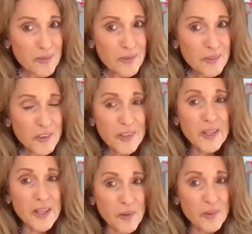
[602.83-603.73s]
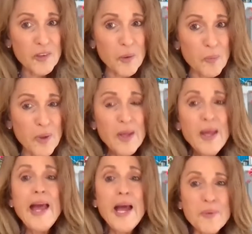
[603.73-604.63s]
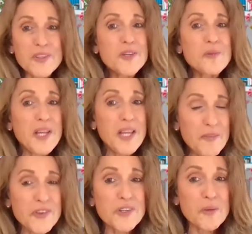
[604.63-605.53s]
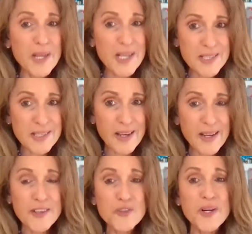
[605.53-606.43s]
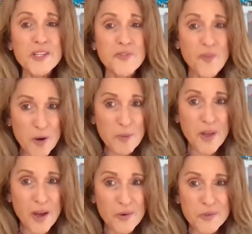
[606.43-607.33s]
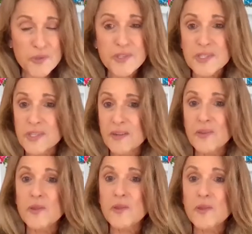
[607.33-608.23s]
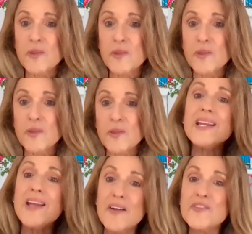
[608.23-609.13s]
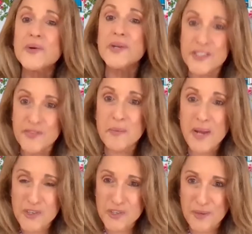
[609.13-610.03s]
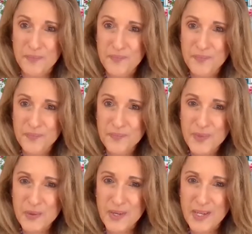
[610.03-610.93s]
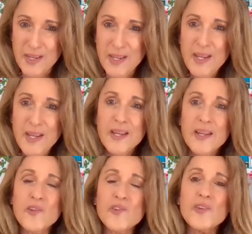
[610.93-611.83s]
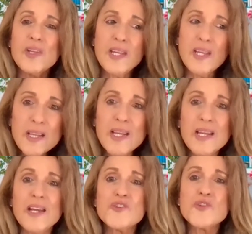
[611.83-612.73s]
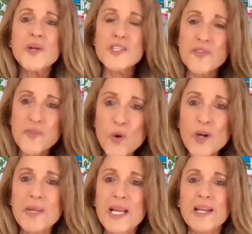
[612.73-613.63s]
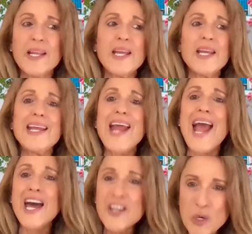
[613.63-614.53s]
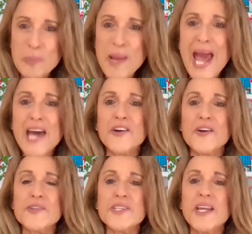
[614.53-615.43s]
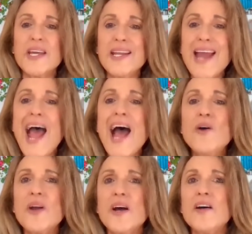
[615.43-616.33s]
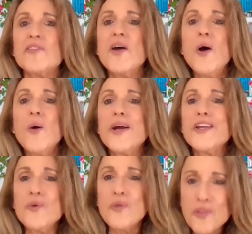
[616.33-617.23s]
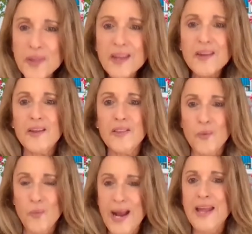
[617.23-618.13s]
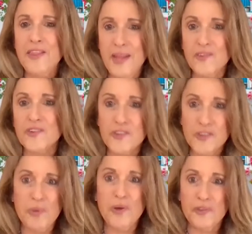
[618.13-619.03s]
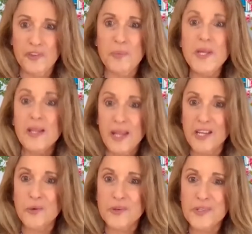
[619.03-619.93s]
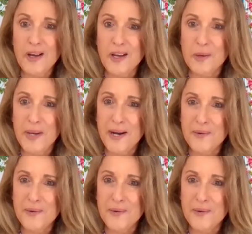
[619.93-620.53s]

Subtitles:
She had to heal some habits and behaviors and mindset and transform those, which is the beginning of transformation, right? Is healing it, transforming, getting out of your patterns, getting out of what you think the way things are supposed to be, like you were talking about,